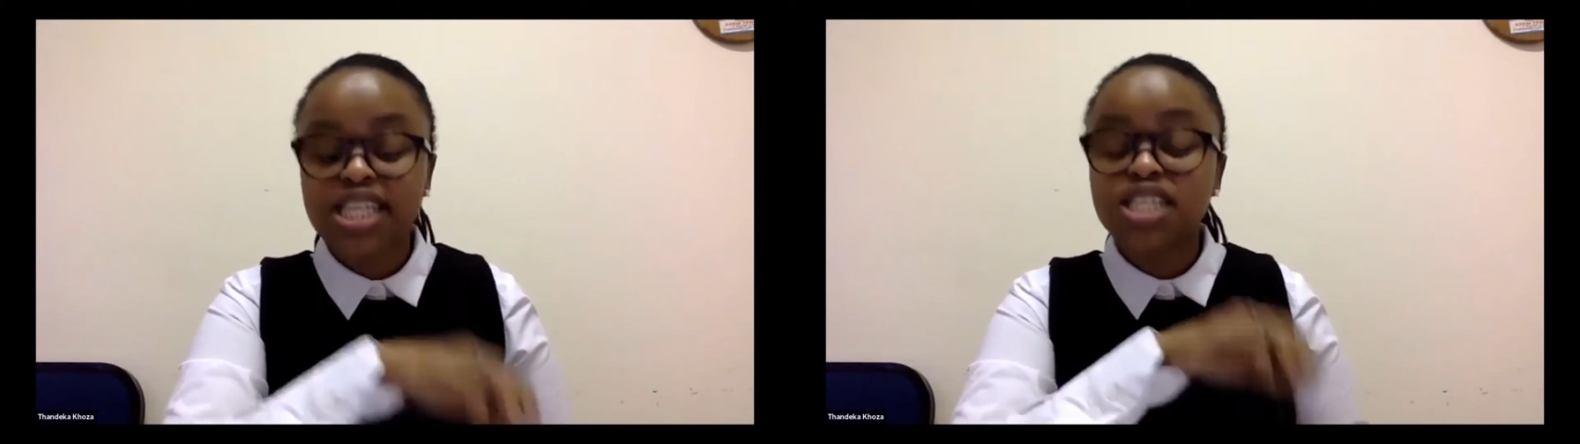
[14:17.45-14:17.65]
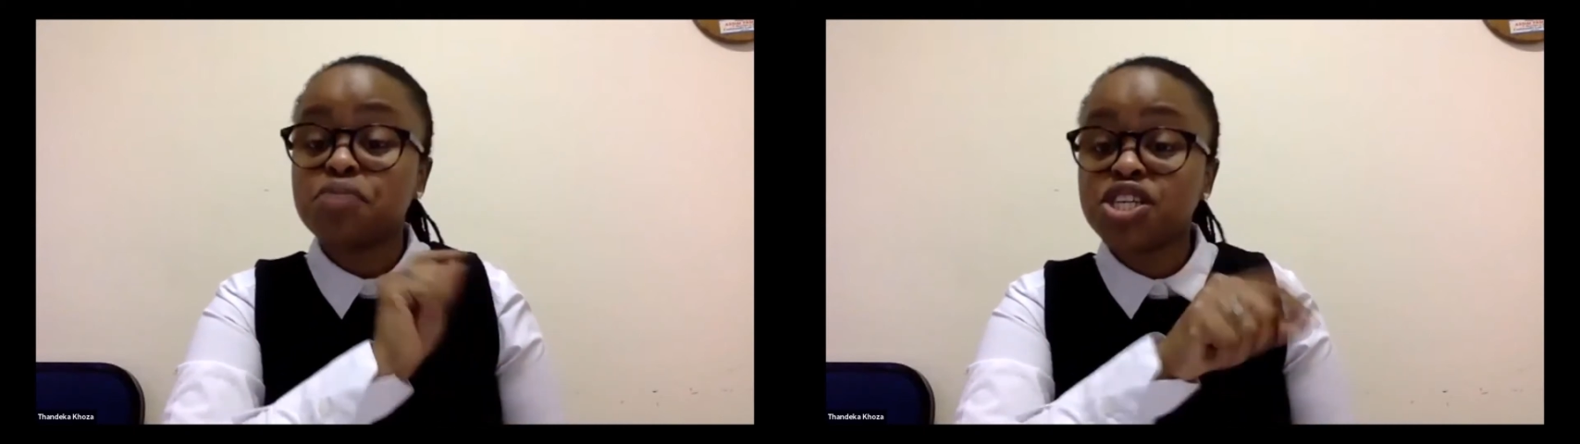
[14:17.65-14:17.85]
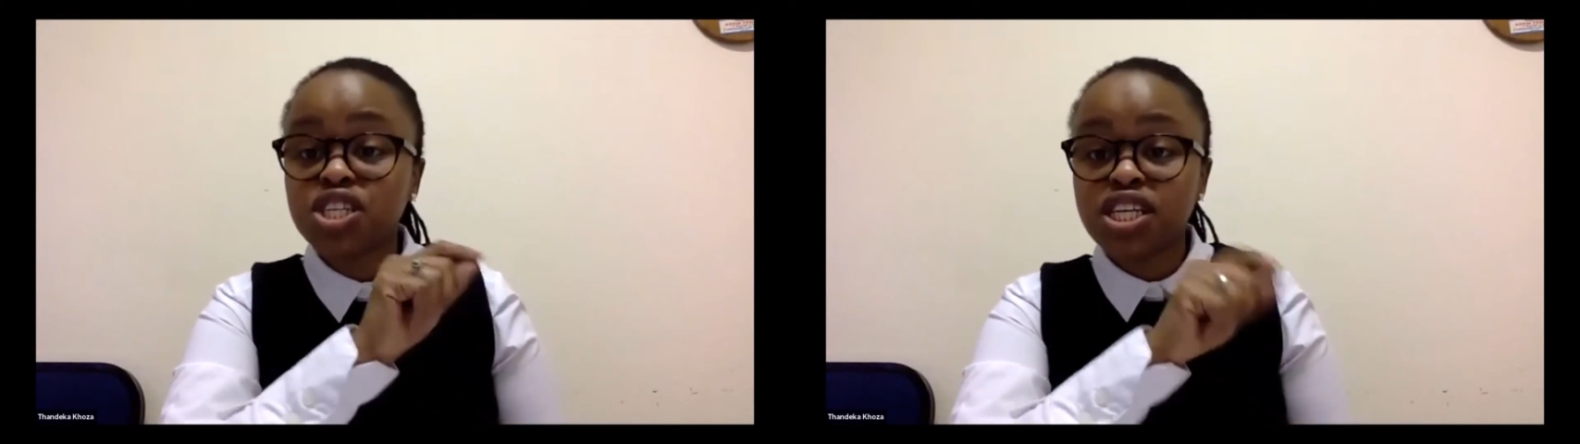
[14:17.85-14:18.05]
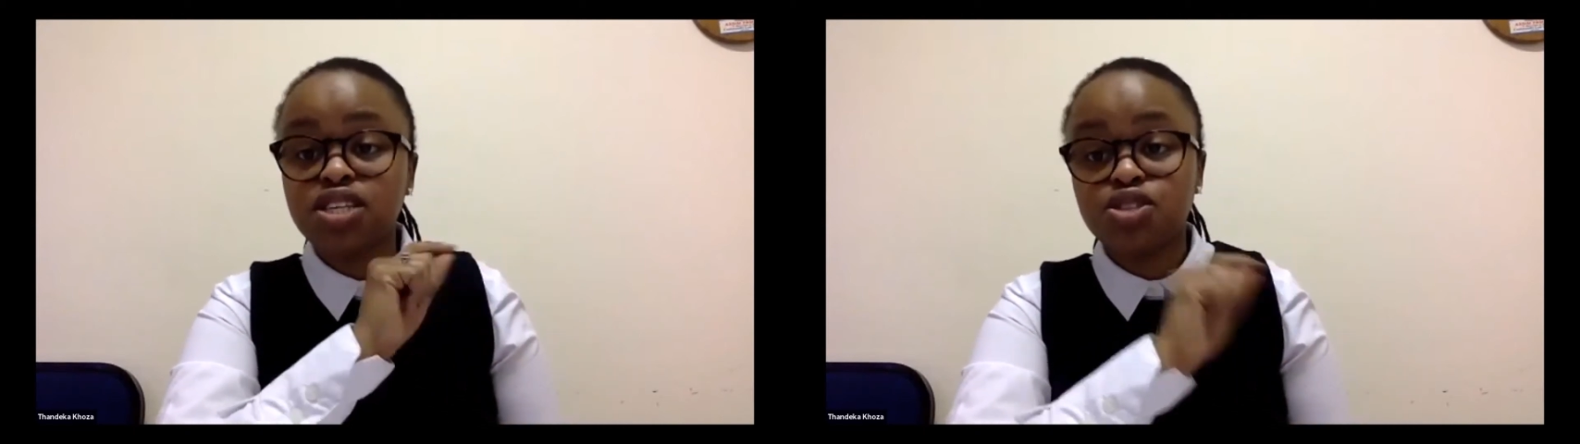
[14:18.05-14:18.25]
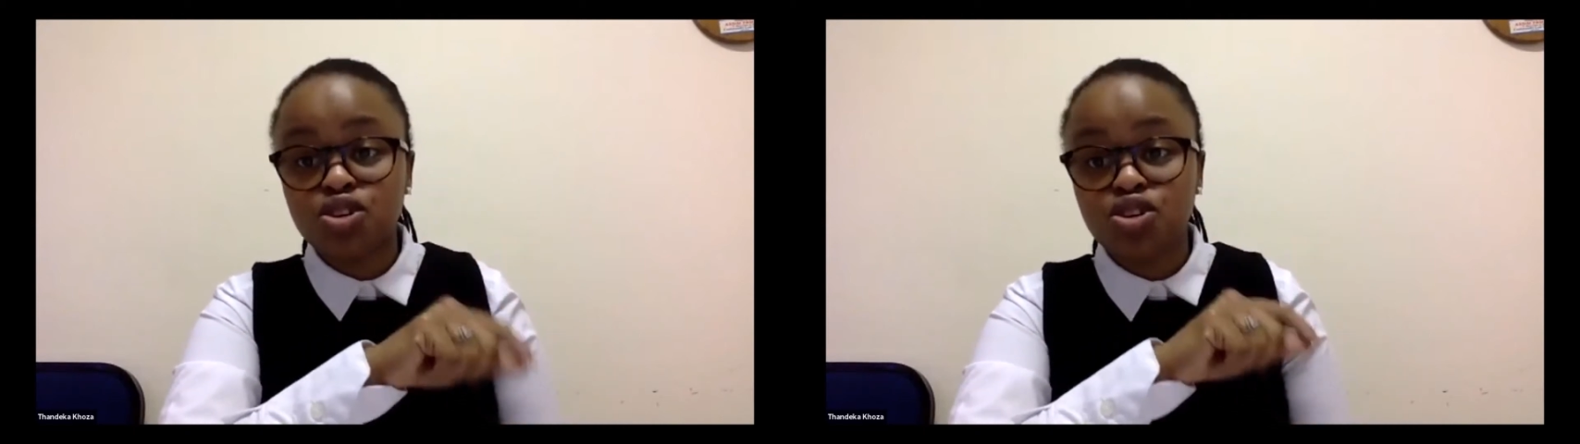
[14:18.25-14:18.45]
especially
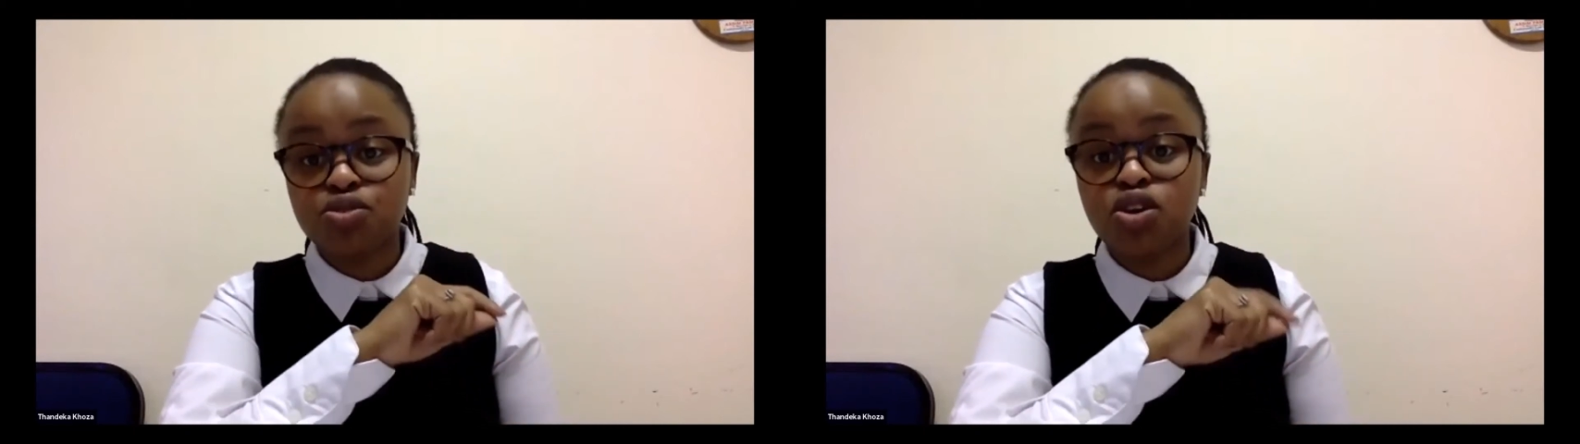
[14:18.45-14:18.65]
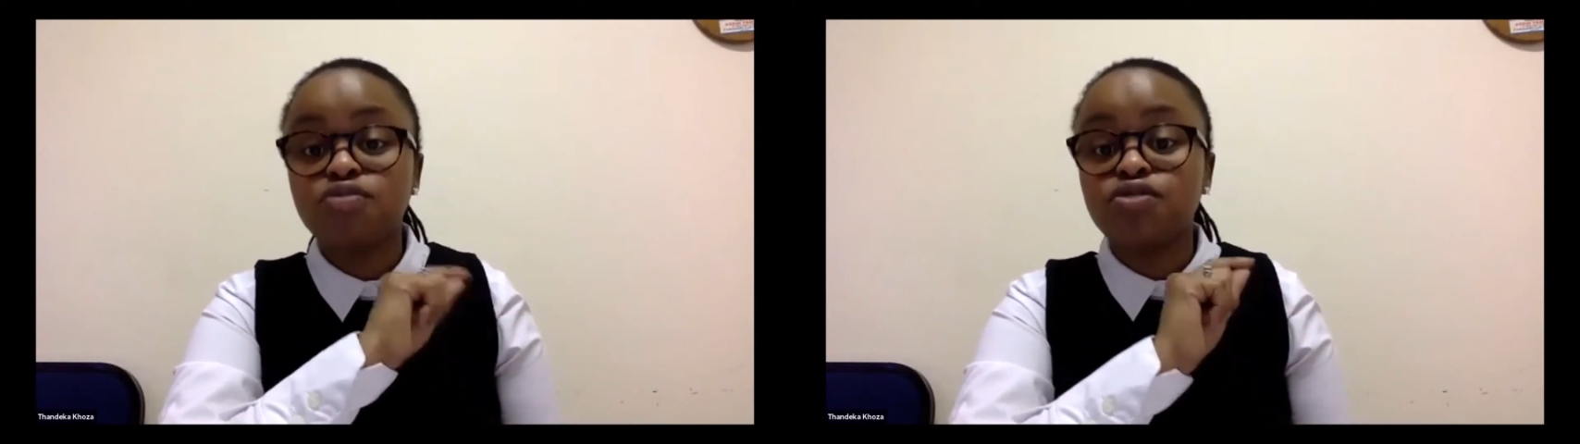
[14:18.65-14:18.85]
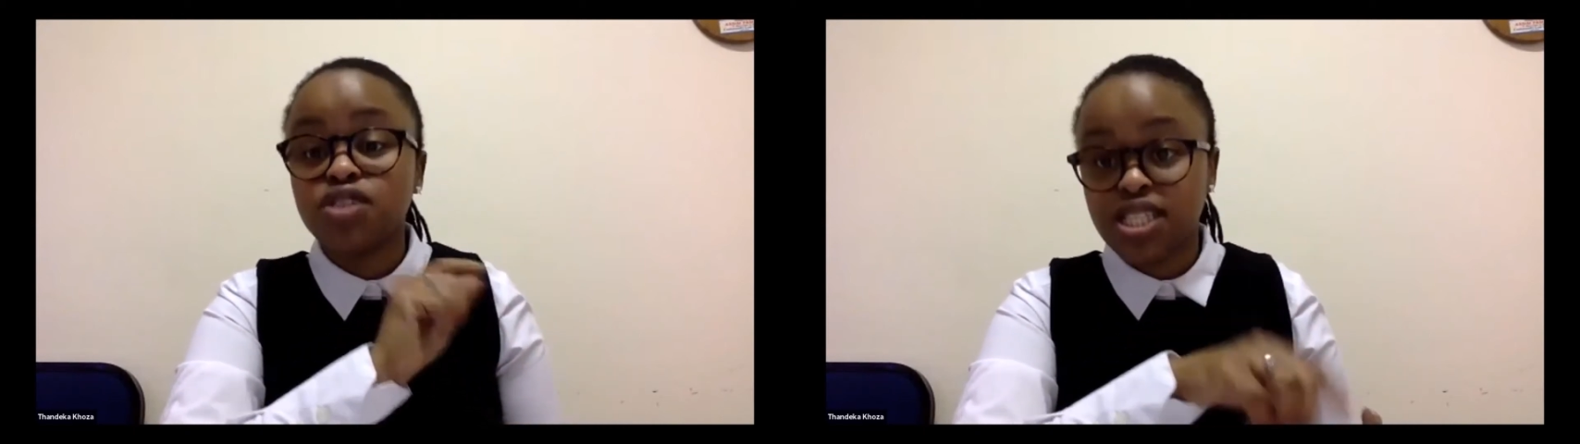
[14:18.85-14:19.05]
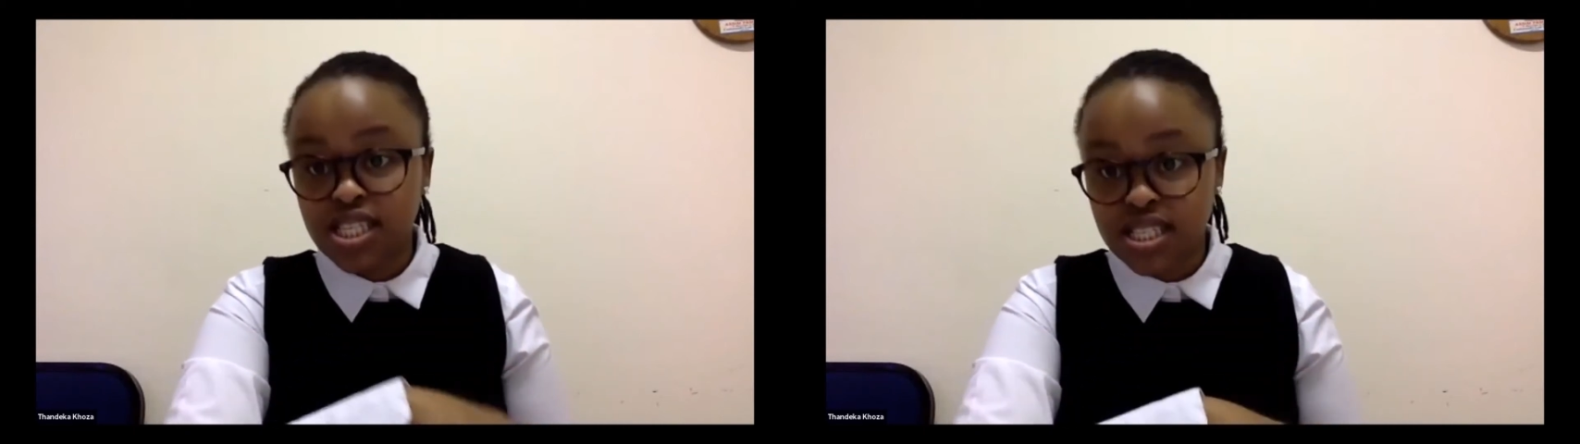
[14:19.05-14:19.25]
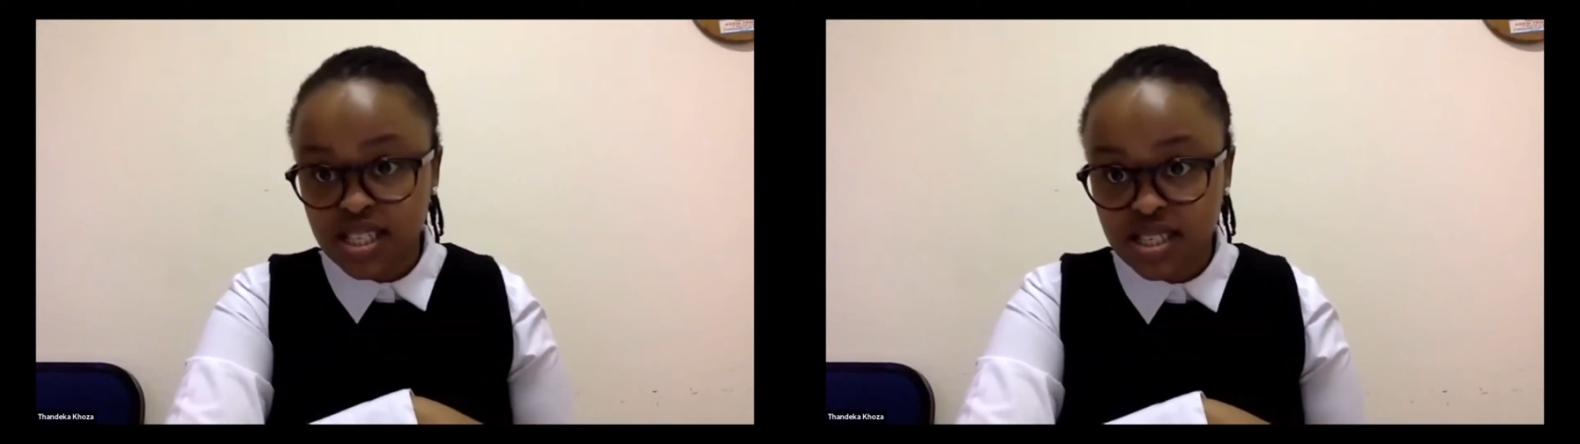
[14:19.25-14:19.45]
in terms of
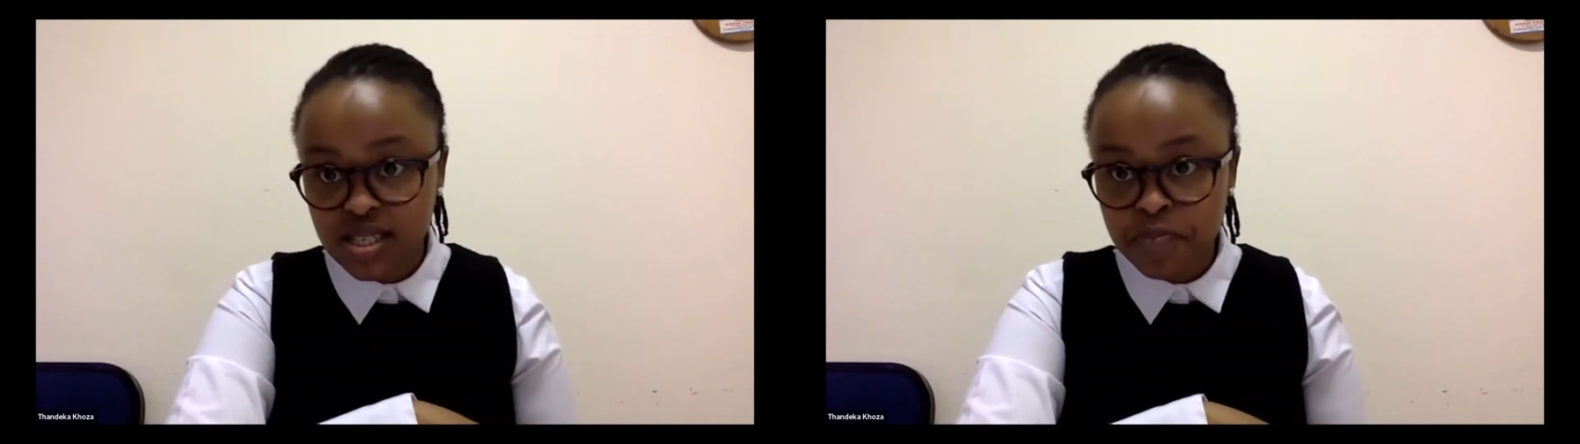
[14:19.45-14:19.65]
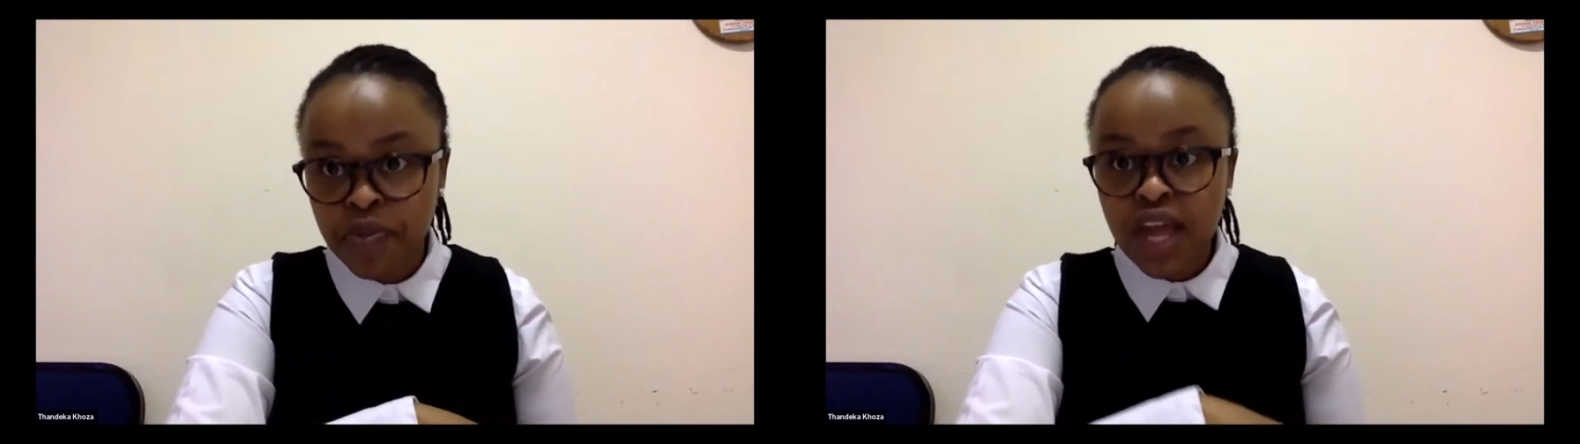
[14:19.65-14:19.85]
hostilities.